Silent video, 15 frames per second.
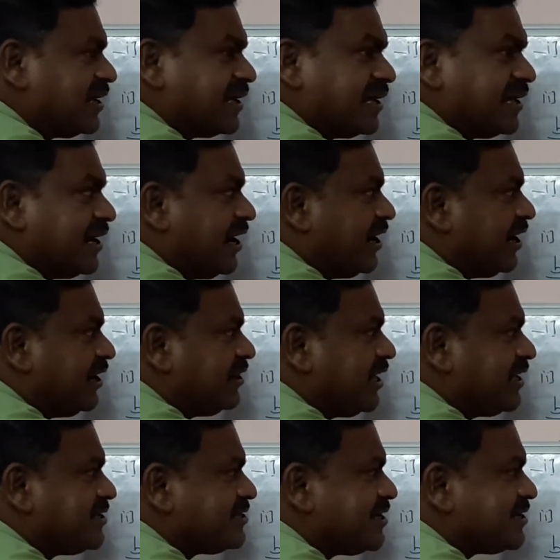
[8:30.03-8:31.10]
greater
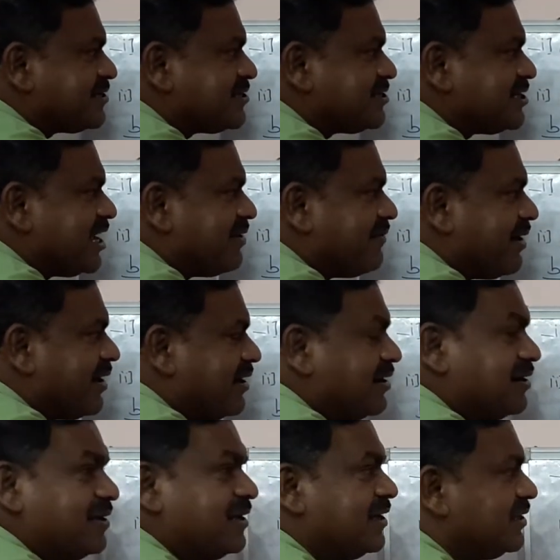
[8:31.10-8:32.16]
than the 7,